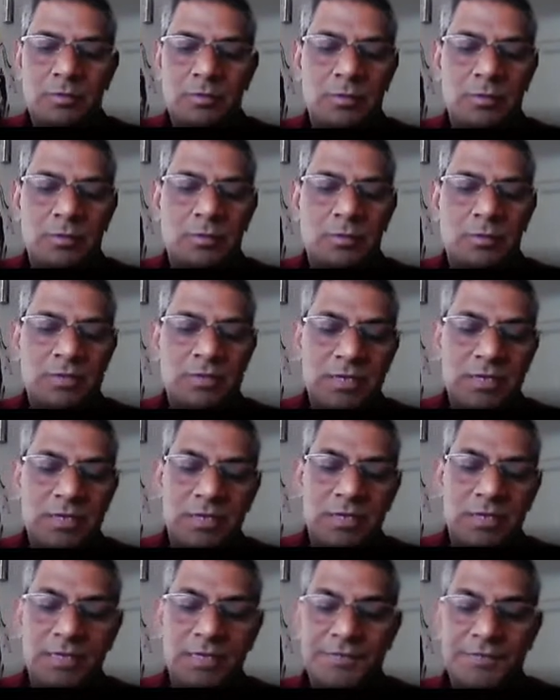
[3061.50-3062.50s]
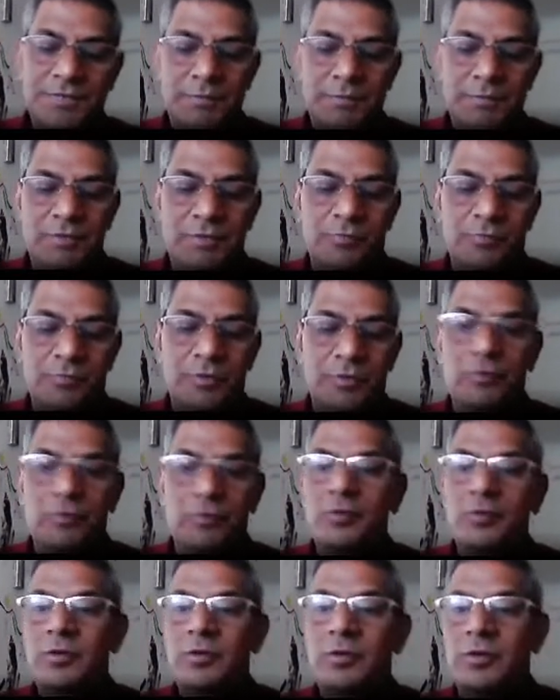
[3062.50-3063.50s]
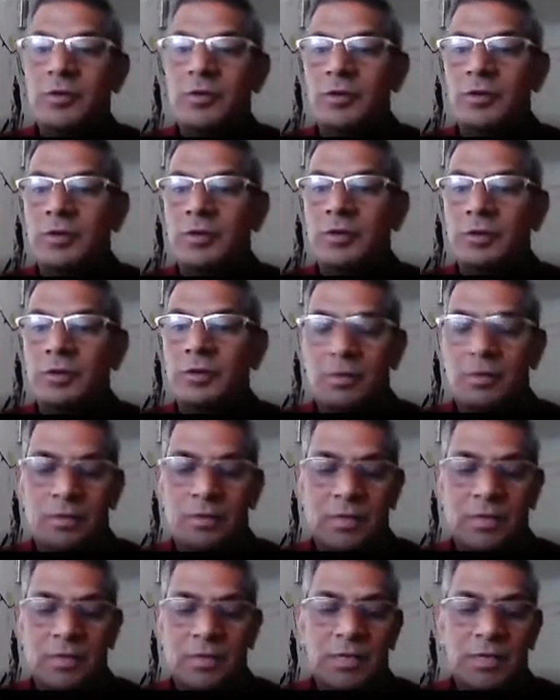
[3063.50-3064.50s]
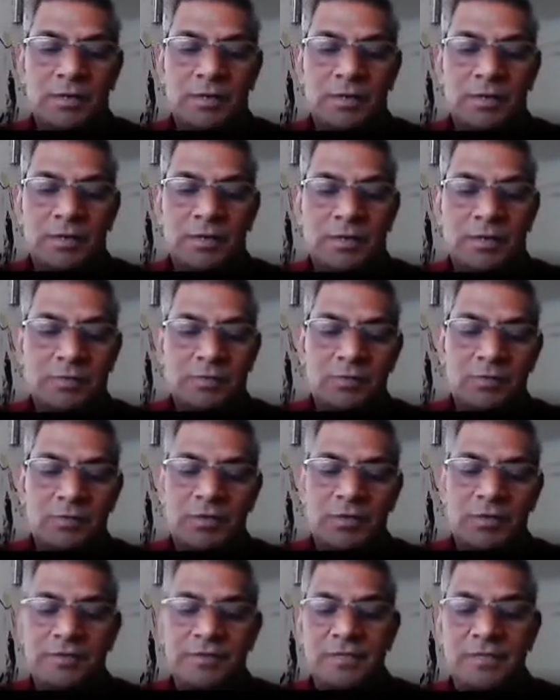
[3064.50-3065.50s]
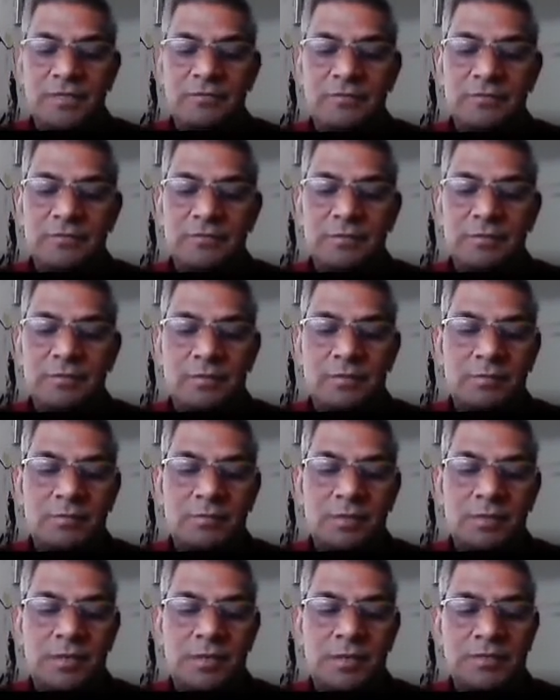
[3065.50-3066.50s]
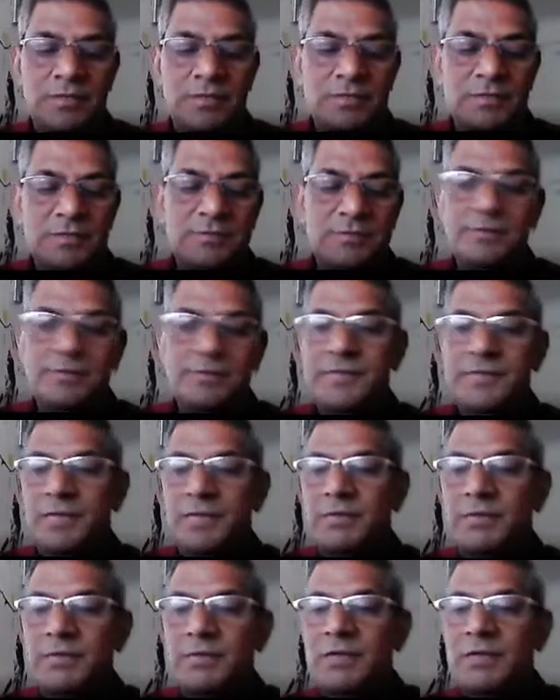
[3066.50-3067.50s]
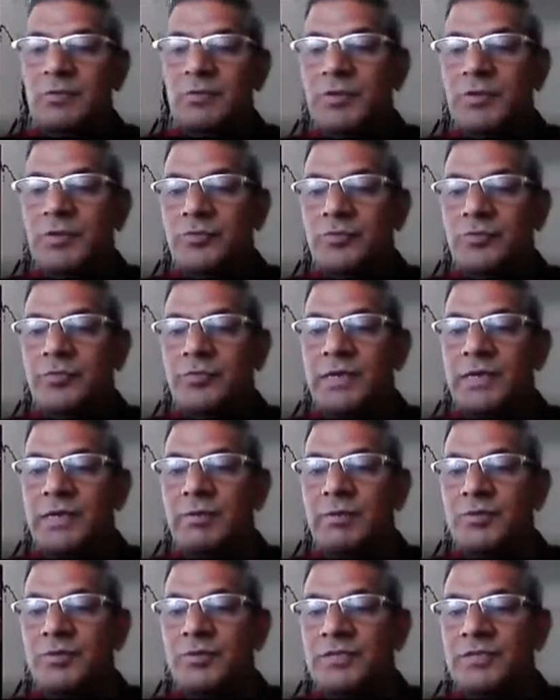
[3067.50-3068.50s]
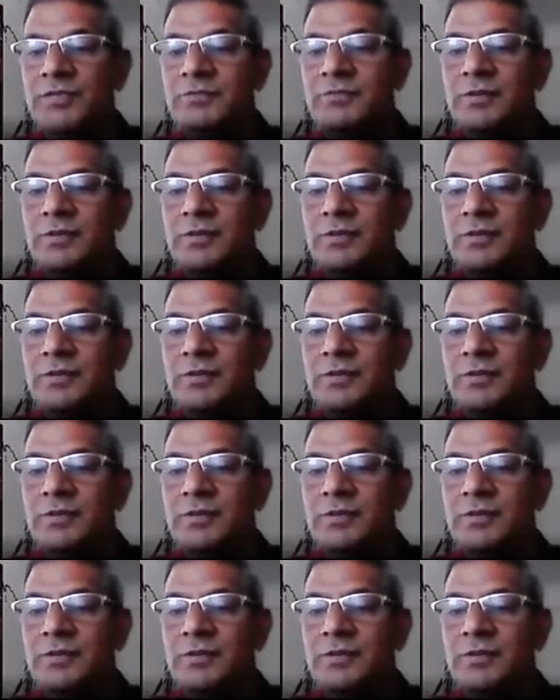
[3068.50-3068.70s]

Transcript: Okay, I'll type it out for you and have a look at this and then tell me what you feel about this.